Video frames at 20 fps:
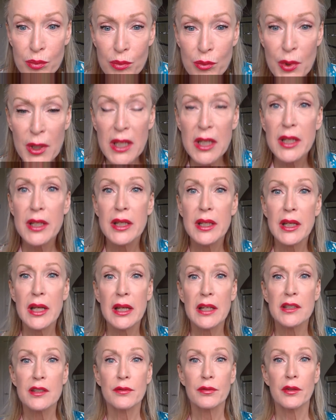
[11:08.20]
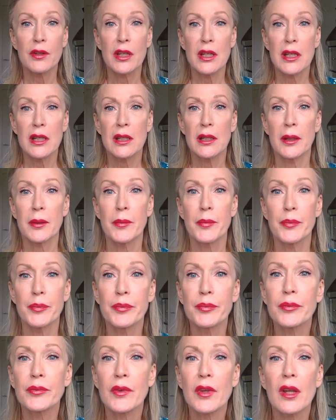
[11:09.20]
Really it for the
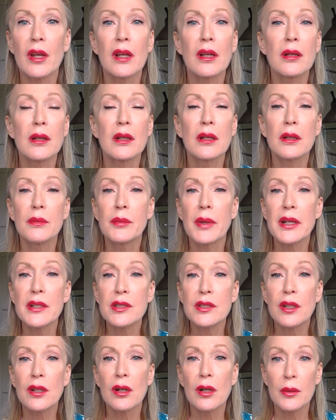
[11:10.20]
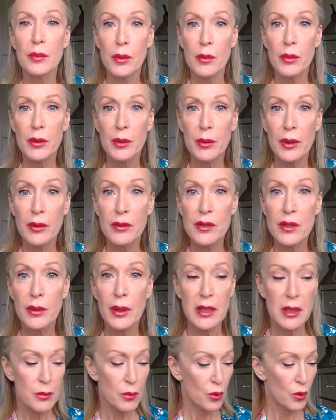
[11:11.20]
mascara. Probably won't do
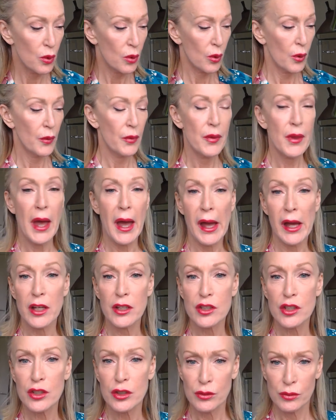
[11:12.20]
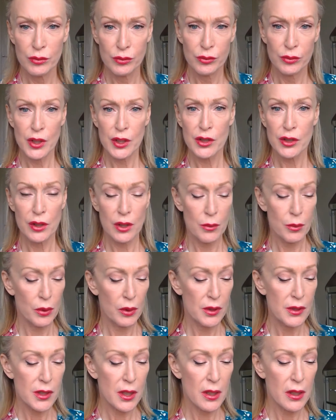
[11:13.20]
any more on that. Just going to
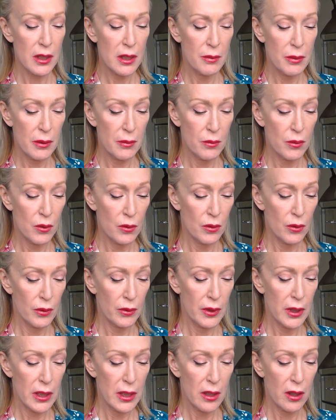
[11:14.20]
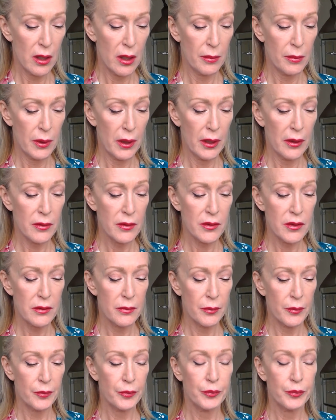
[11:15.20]
put a tiny bit more on the eyebrows.